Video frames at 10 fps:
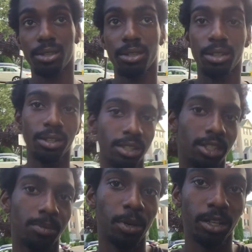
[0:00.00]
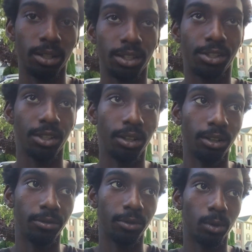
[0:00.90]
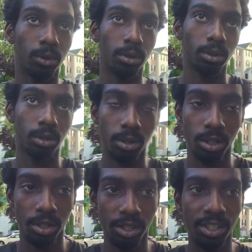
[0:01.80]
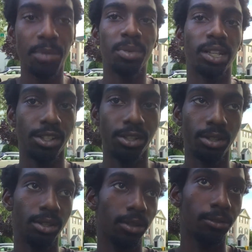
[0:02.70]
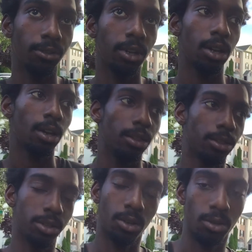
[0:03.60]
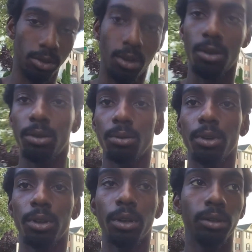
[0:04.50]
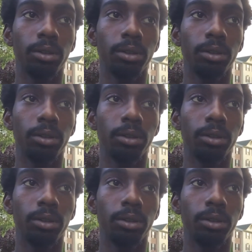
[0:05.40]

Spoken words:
the speculation of, or the stipulations of, these cars are hard to work on.